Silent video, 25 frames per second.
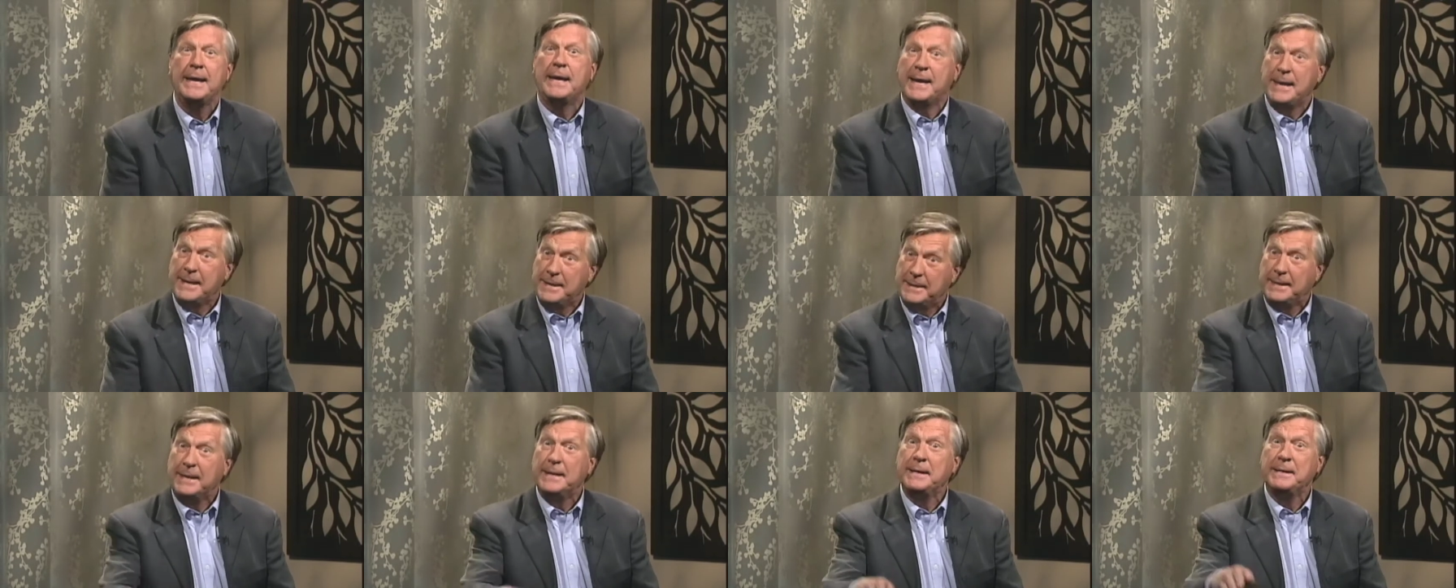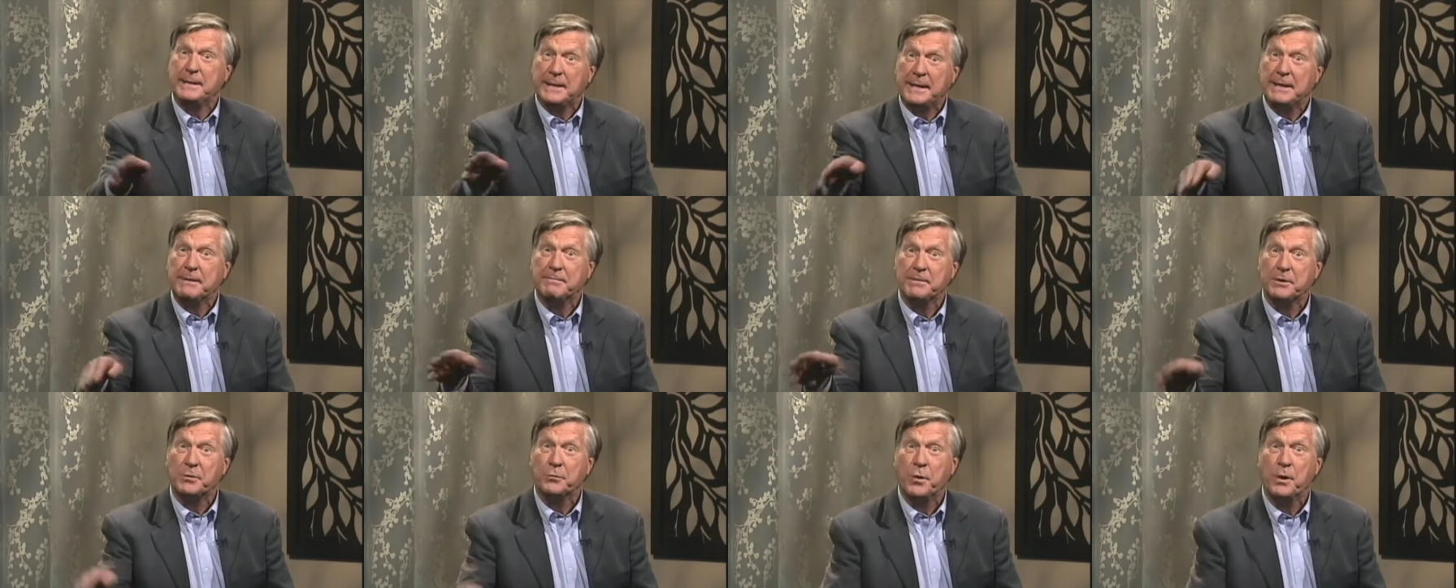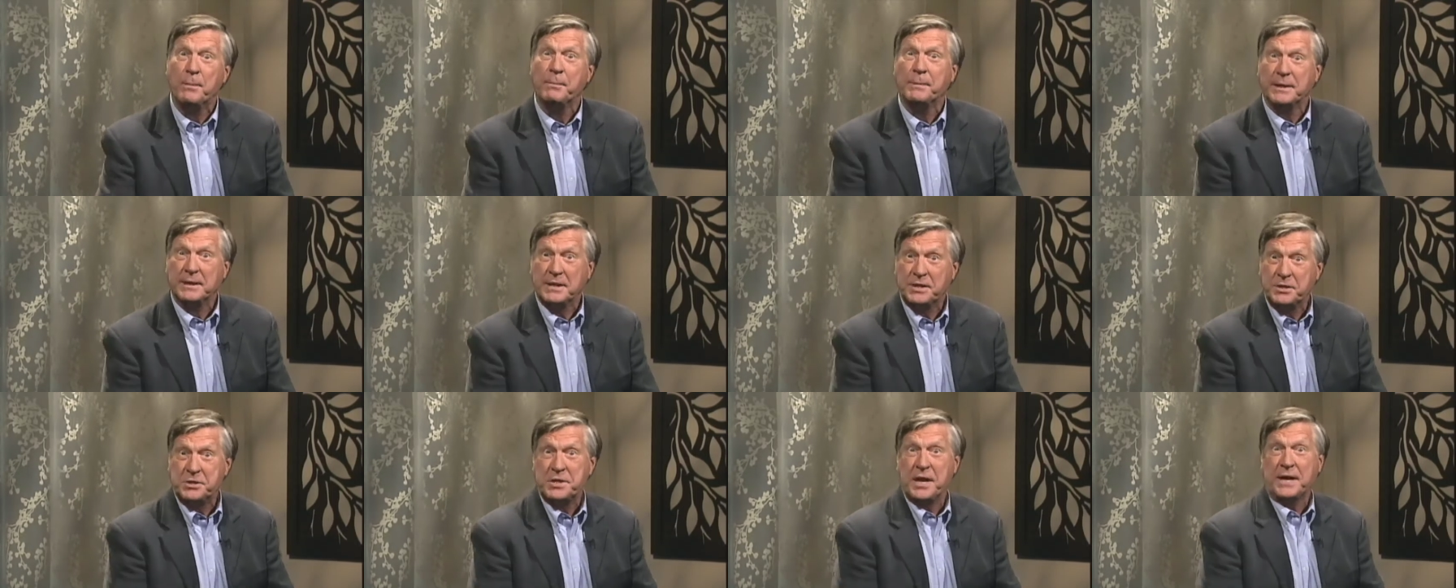he did give the woman
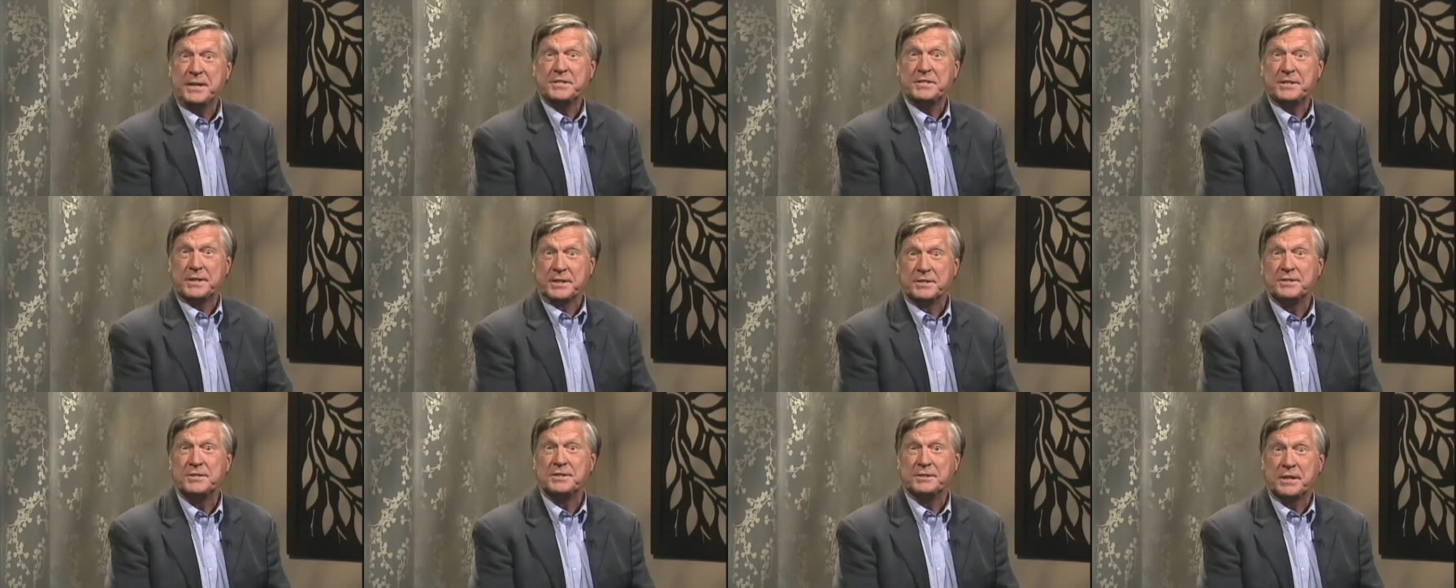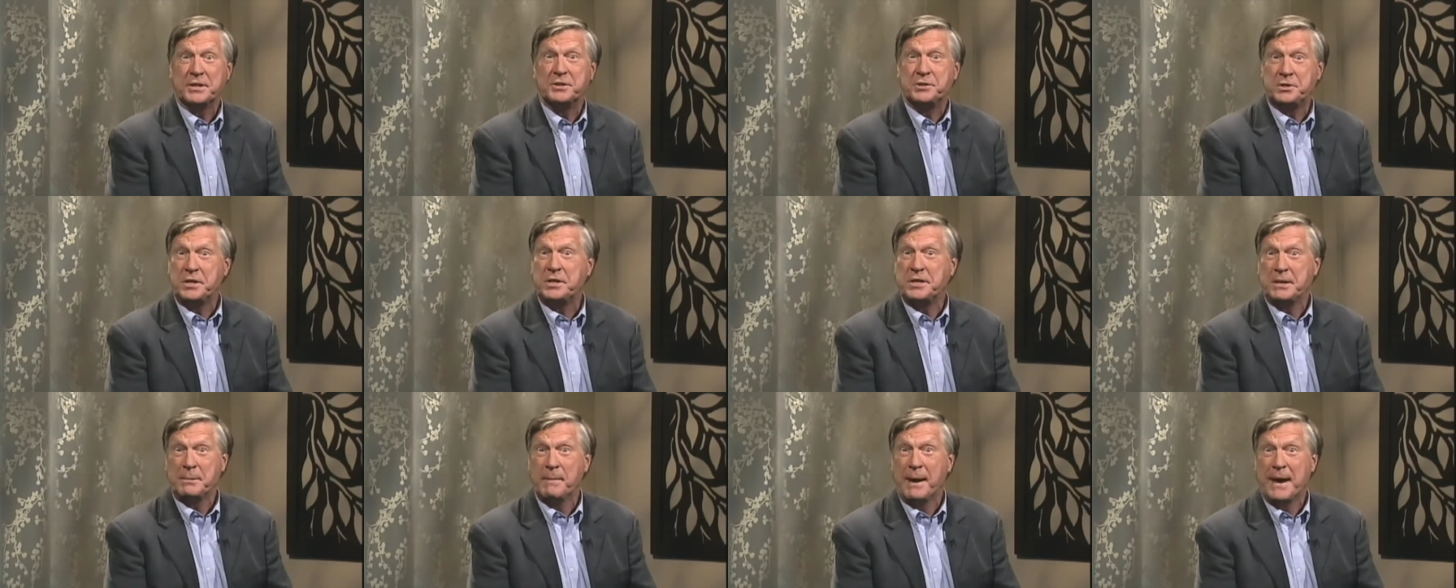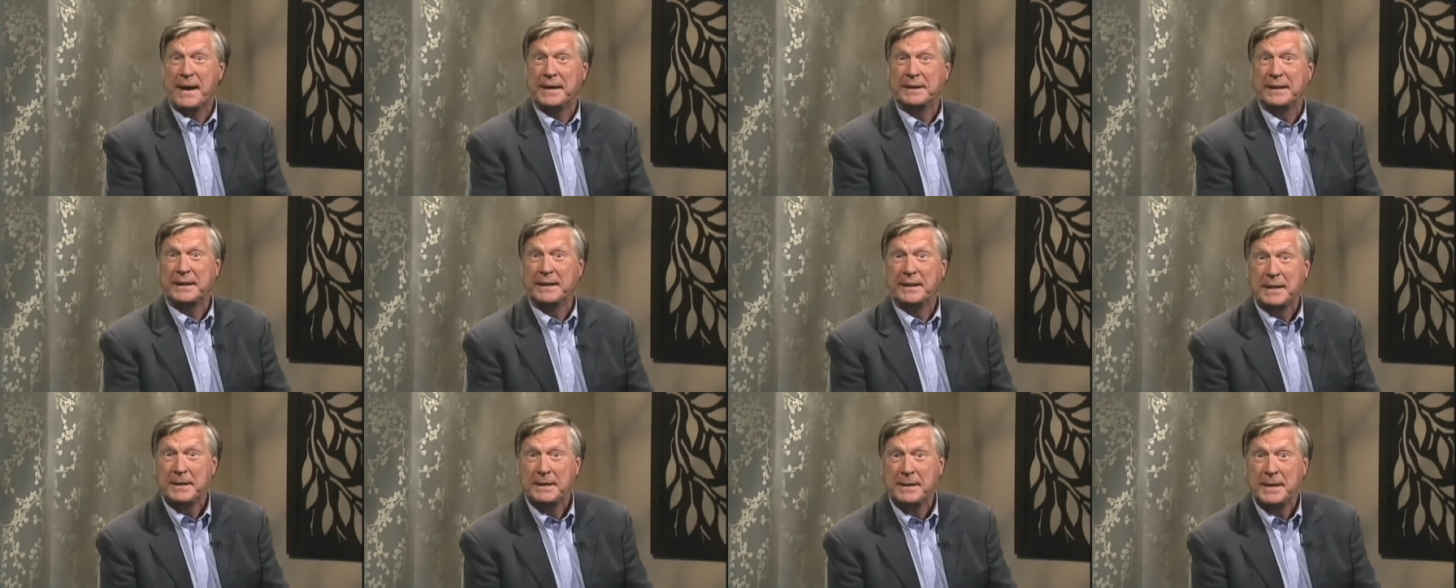the justice that she
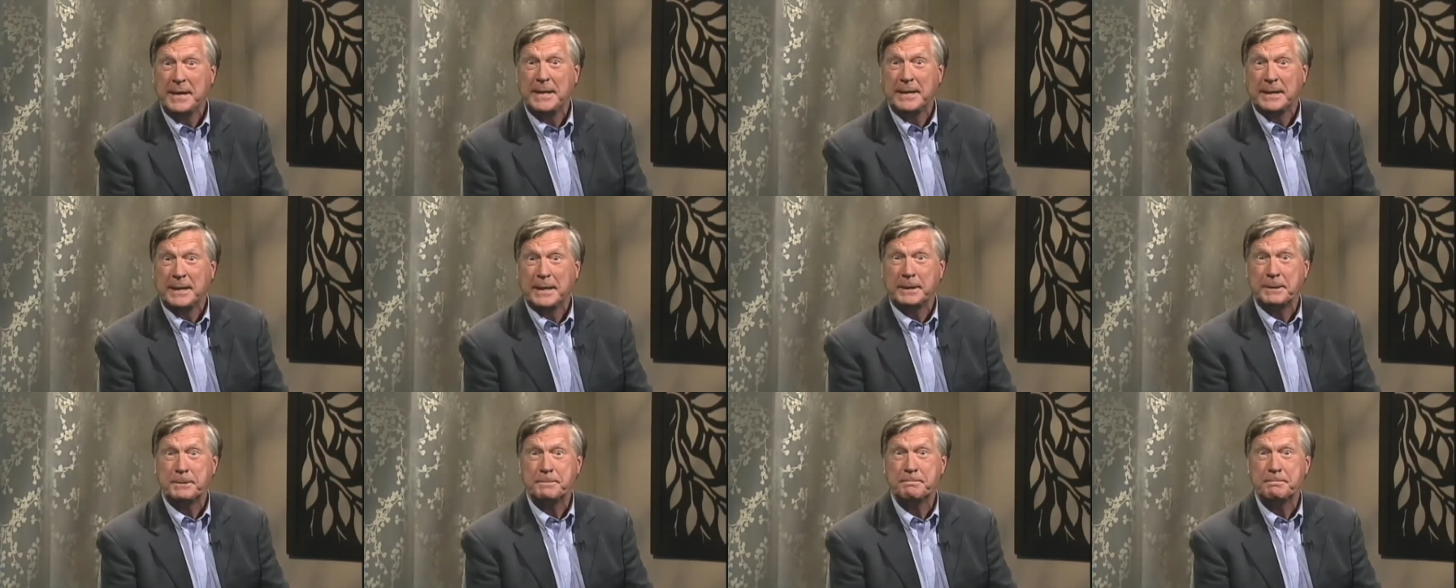demanded and needed.